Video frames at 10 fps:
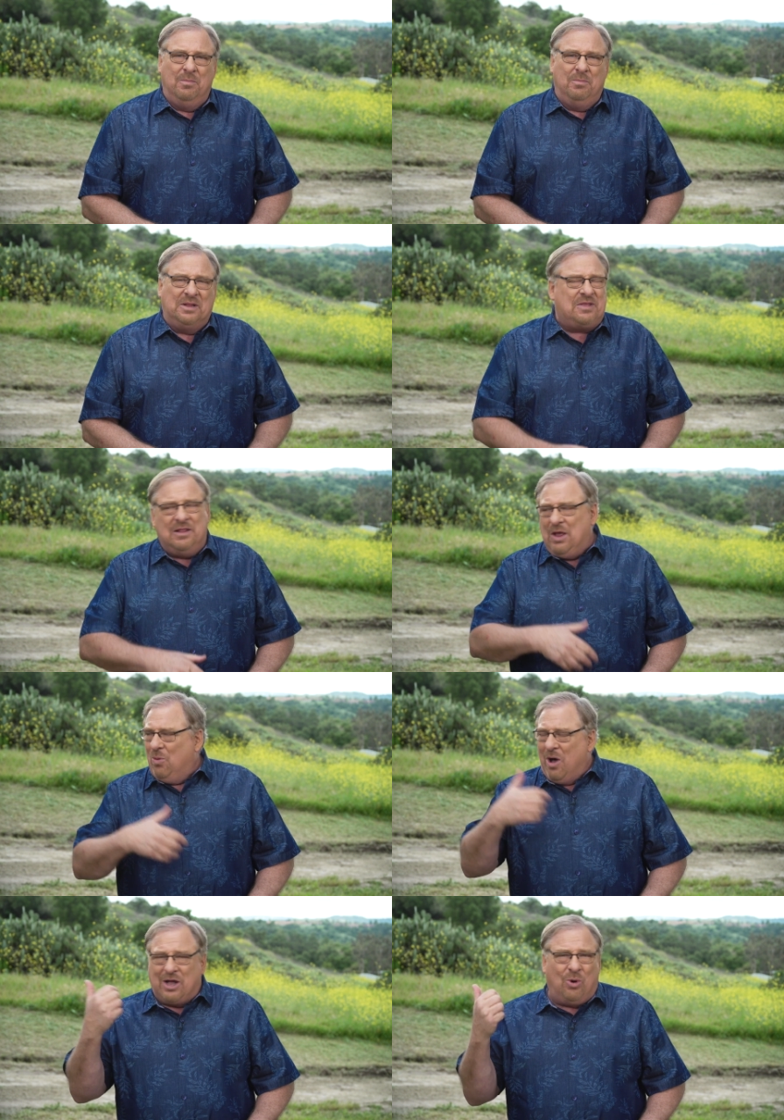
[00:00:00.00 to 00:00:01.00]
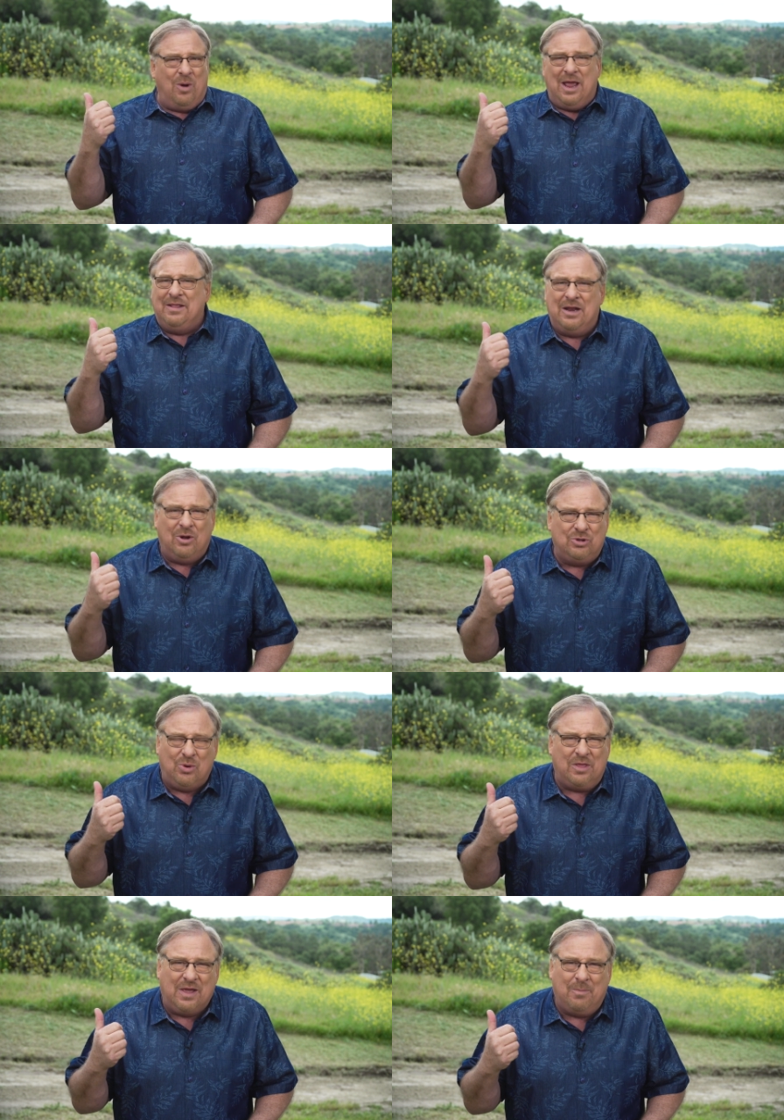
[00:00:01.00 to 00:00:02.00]
but then they walk away and they don't
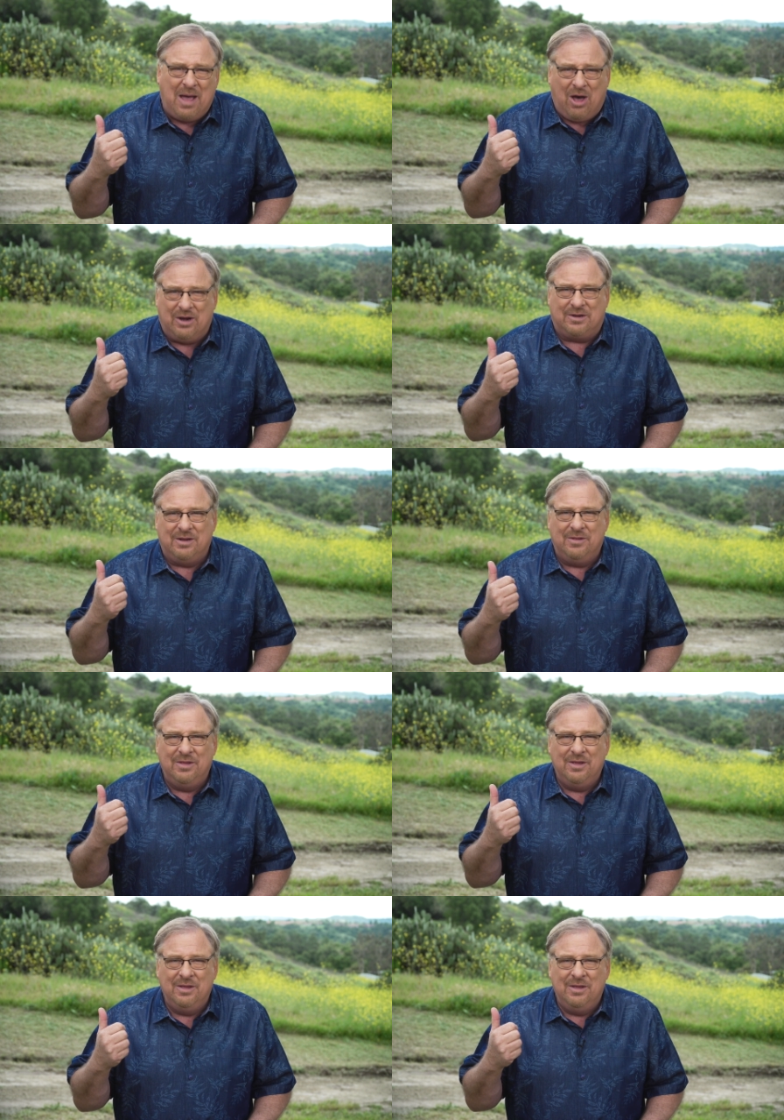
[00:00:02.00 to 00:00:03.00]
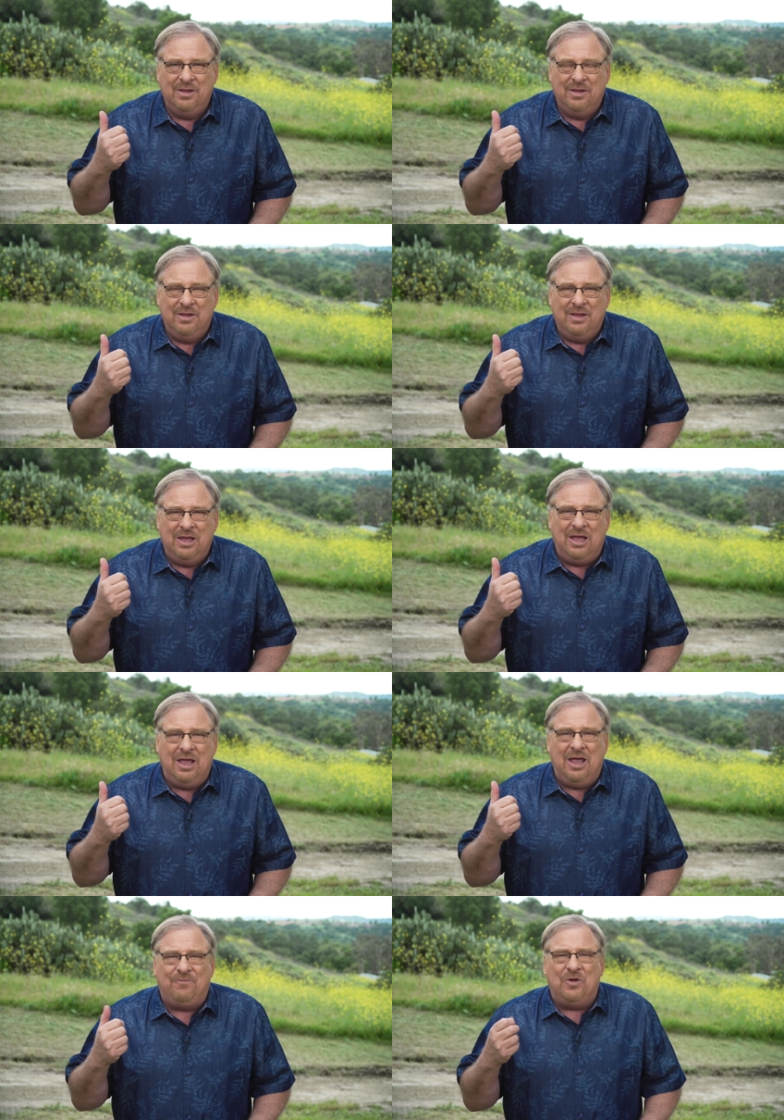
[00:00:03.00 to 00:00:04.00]
do anything about it.
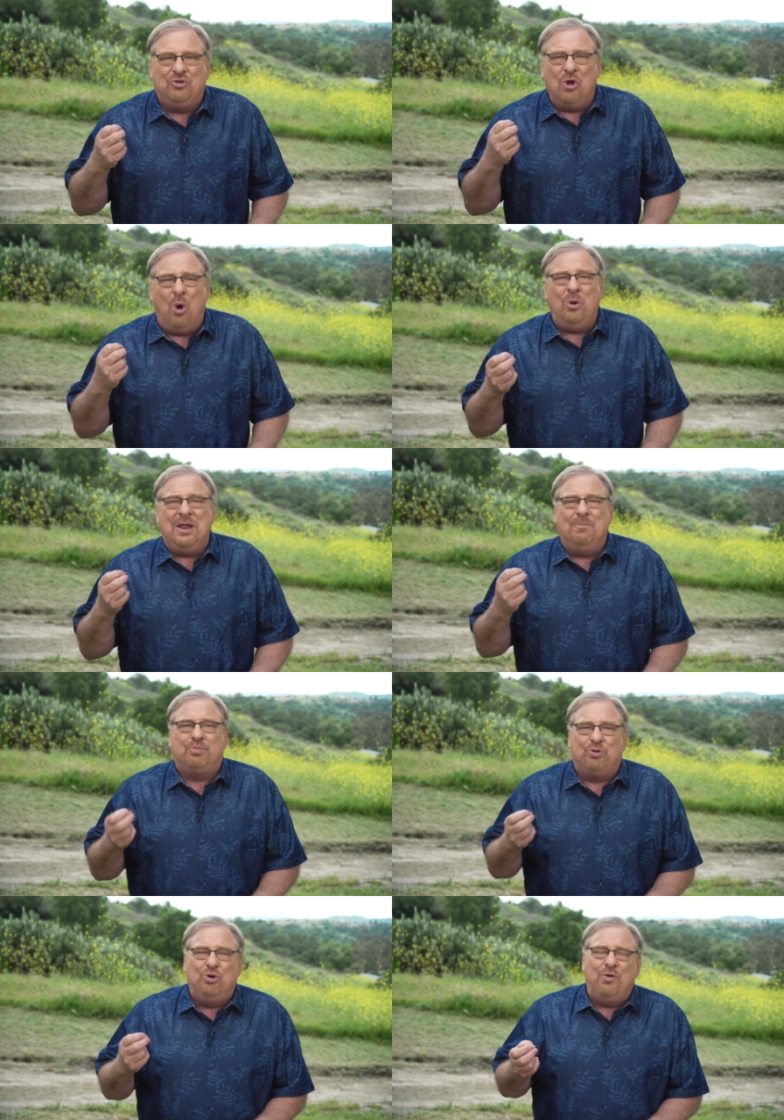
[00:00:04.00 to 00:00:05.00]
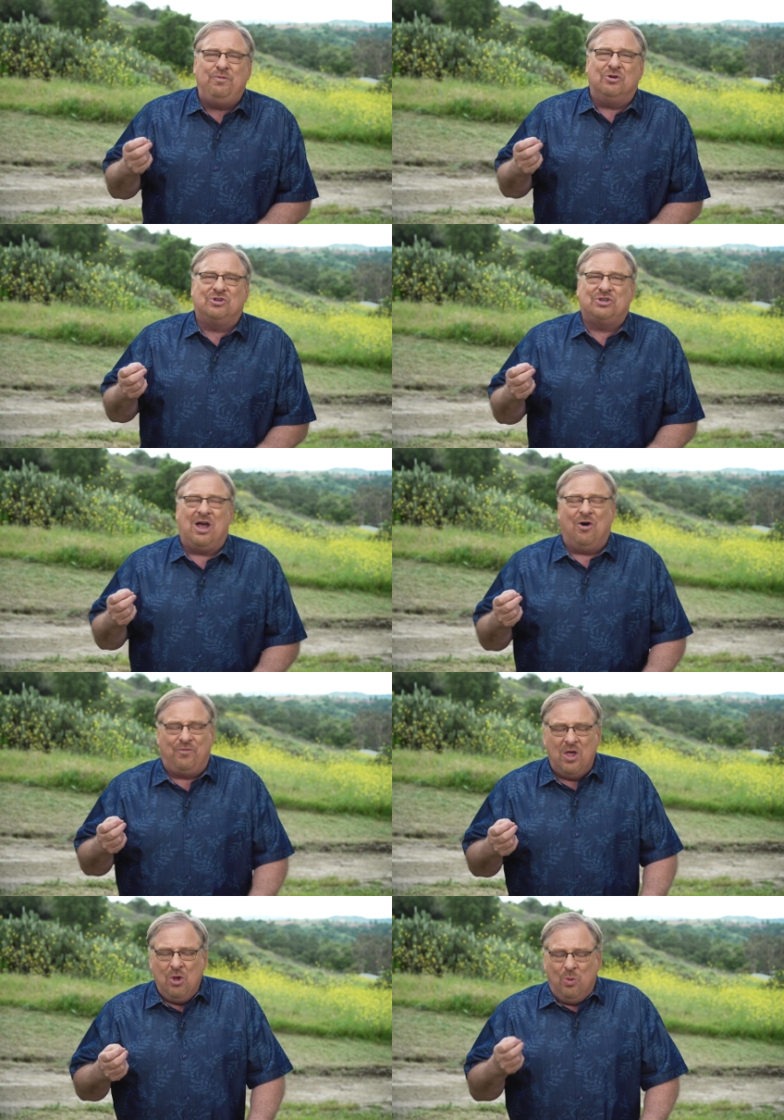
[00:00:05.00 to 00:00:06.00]
If you don't improve
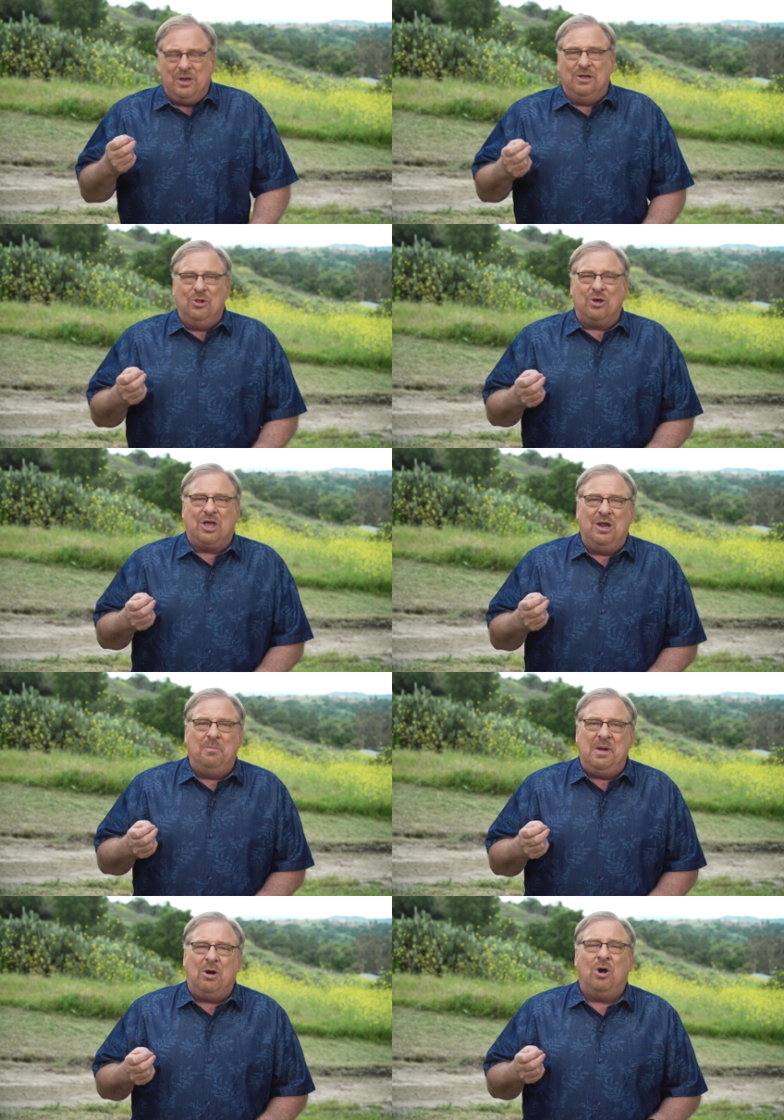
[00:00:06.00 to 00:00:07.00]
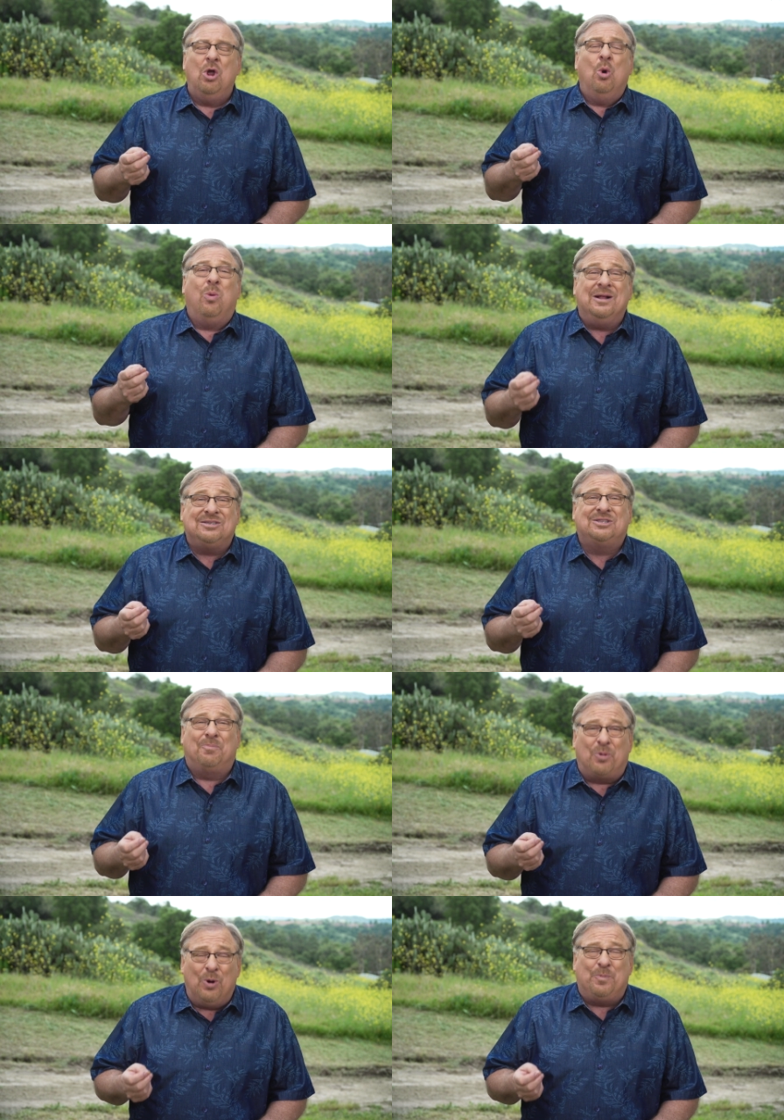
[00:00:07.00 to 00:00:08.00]
yourself when you look in a mirror, what's
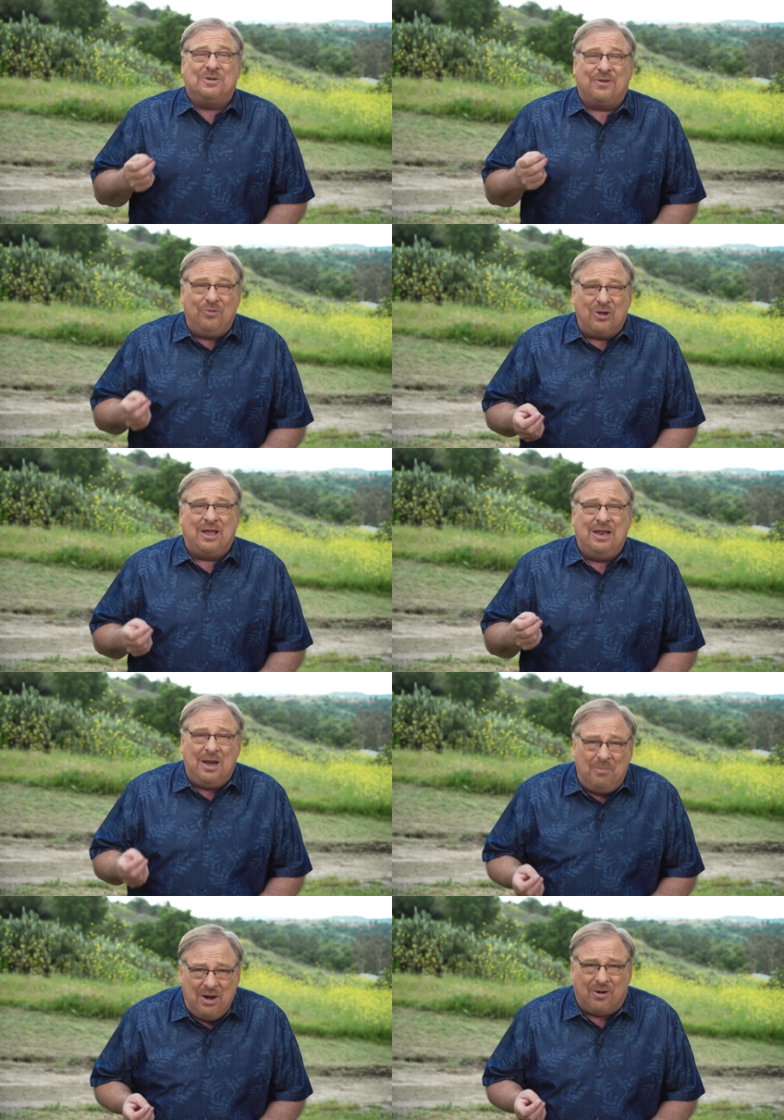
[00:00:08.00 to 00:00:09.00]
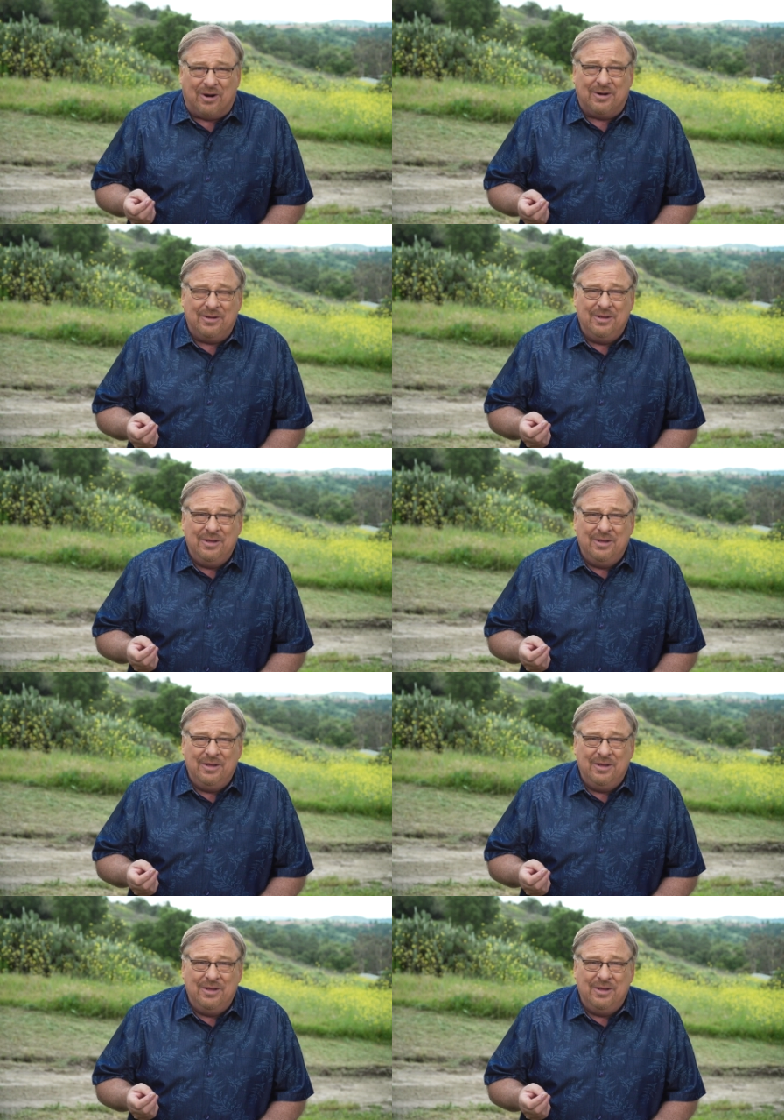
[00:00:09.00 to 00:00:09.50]
the purpose of looking in a mirror?